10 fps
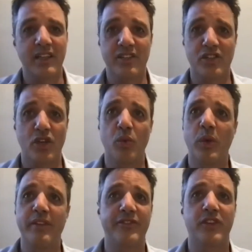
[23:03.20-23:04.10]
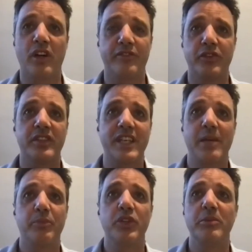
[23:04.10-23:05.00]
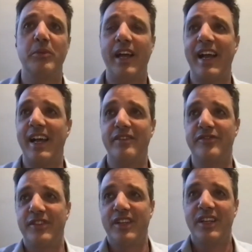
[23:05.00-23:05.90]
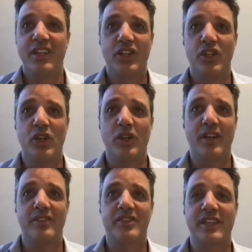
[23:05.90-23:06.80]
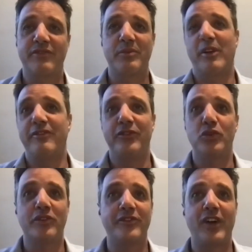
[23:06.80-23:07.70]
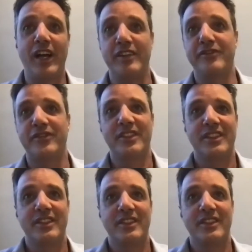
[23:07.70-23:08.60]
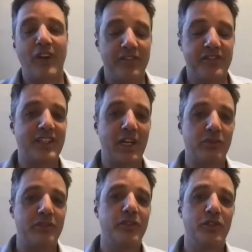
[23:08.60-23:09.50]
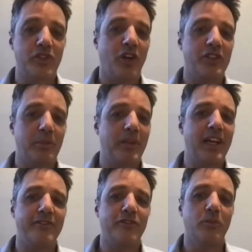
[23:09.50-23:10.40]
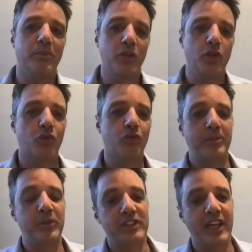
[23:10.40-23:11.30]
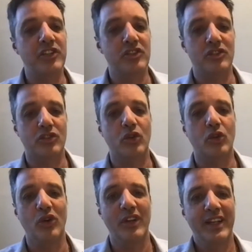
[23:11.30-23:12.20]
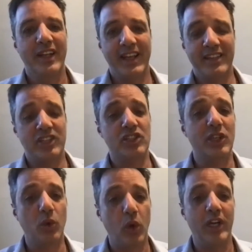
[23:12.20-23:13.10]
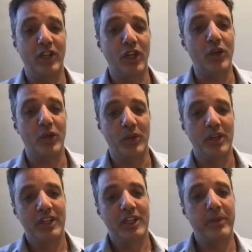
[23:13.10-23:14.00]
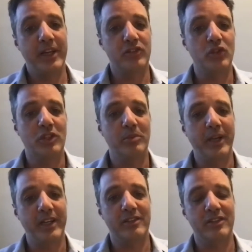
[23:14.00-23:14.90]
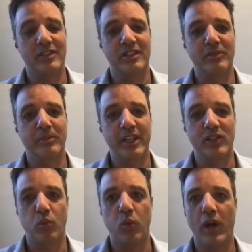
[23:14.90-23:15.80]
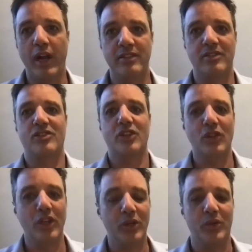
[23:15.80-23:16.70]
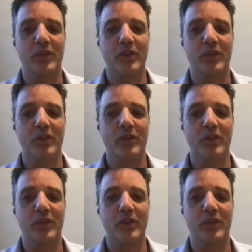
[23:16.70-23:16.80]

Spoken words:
So we've got, for example, you might have, you know, 4 or 5 5-star reviews on the platform, but your reputation score is actually quite low compared to your competitors. And I've been asked, why is it so low?